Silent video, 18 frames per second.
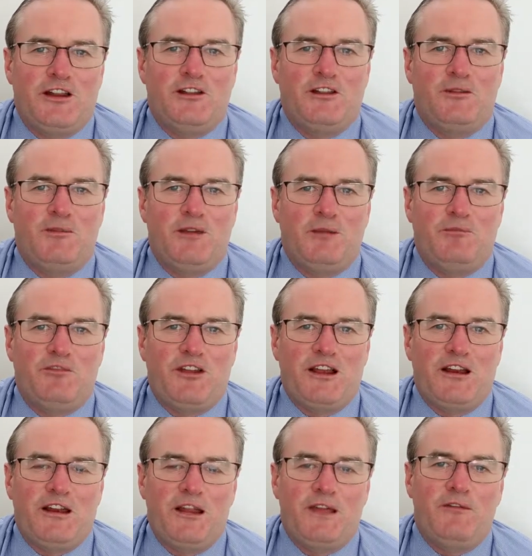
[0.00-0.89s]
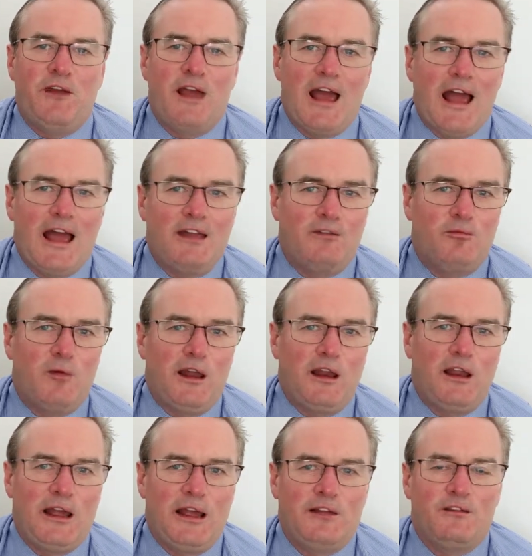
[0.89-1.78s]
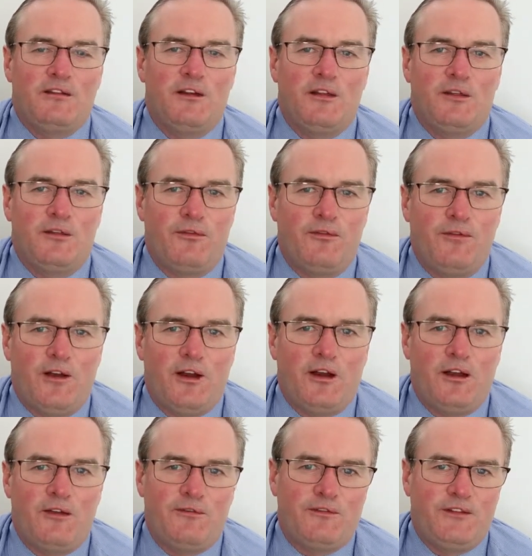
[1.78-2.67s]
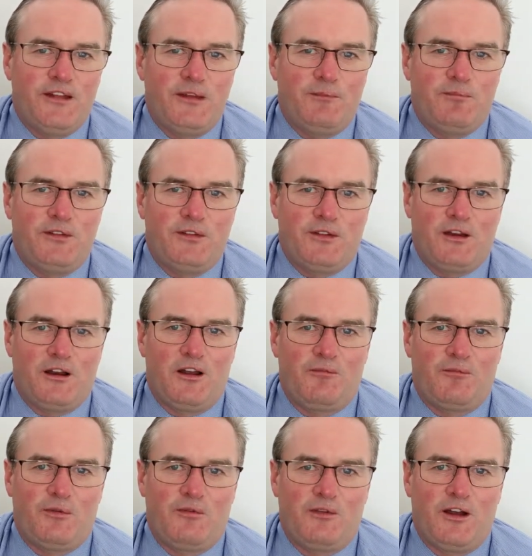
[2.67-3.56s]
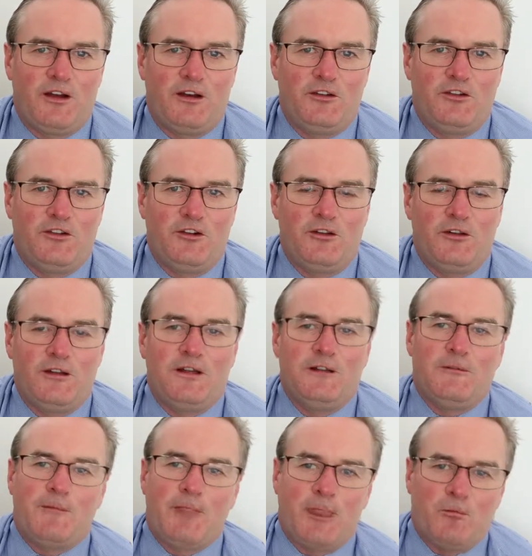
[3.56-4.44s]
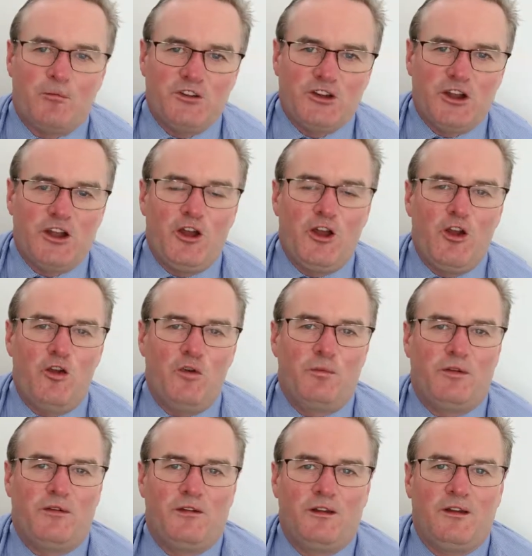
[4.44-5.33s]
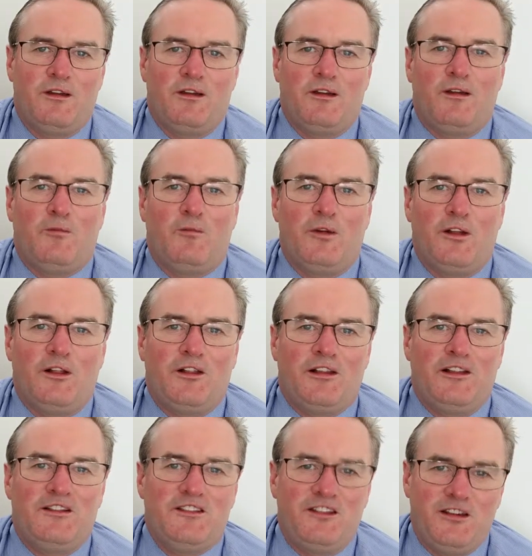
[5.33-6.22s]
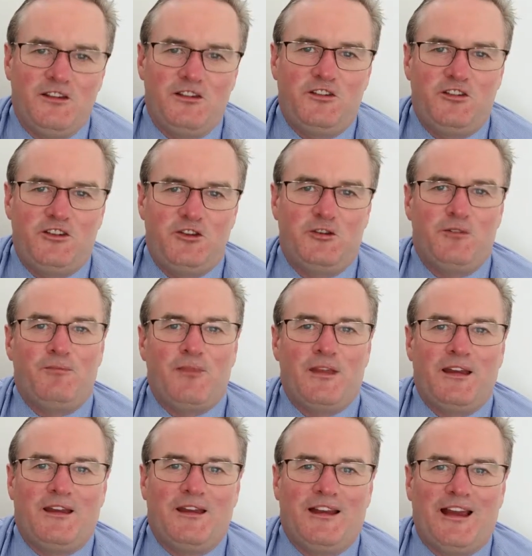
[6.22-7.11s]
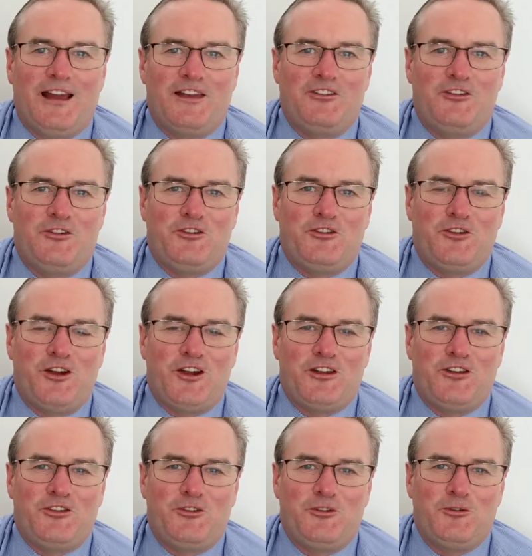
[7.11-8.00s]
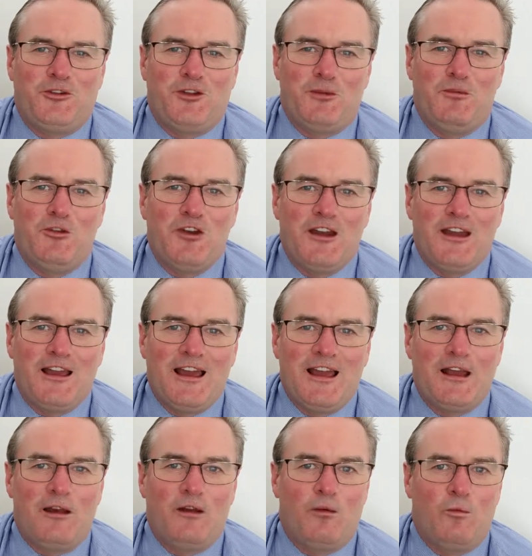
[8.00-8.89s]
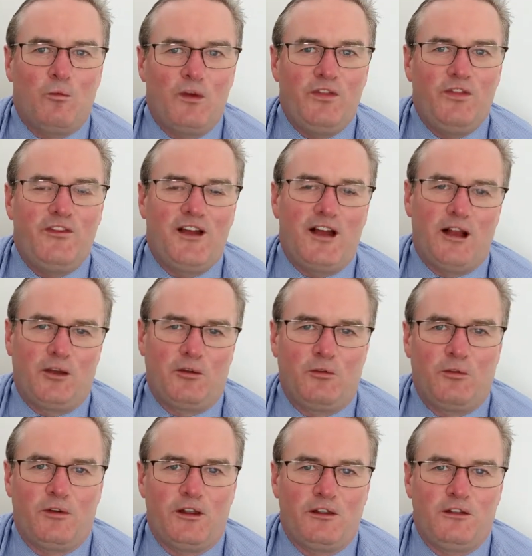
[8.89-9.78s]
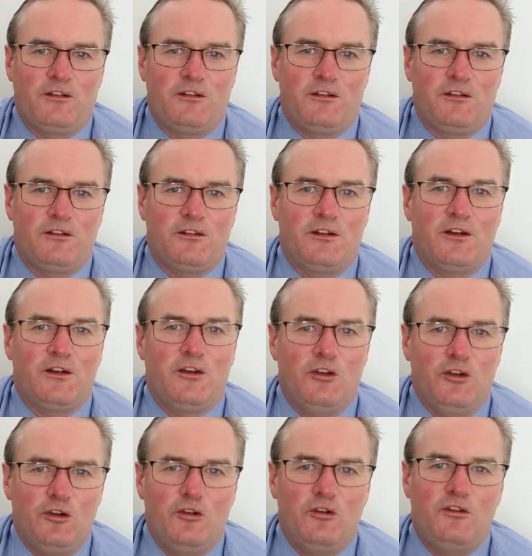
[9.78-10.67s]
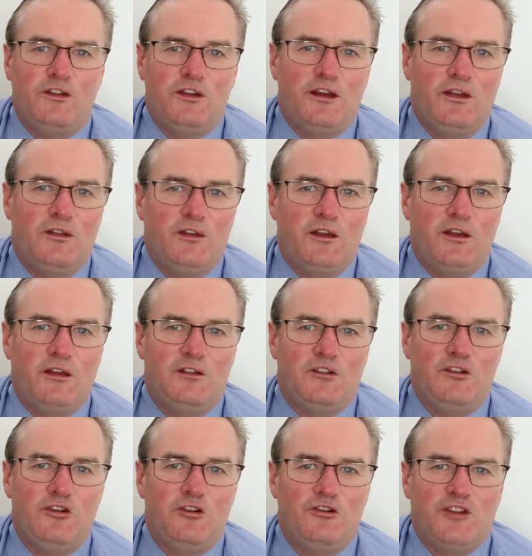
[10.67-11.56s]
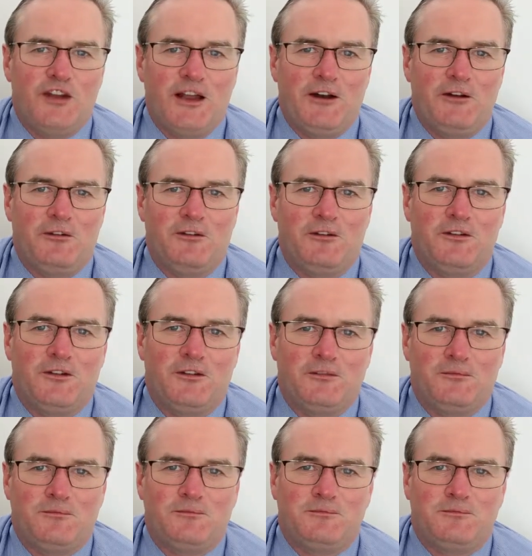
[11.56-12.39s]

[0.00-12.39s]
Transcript: needs to be objective, as well as the 5 tips that I've provided you, which I hope will assist you as you try to communicate with target audiences using these new channels.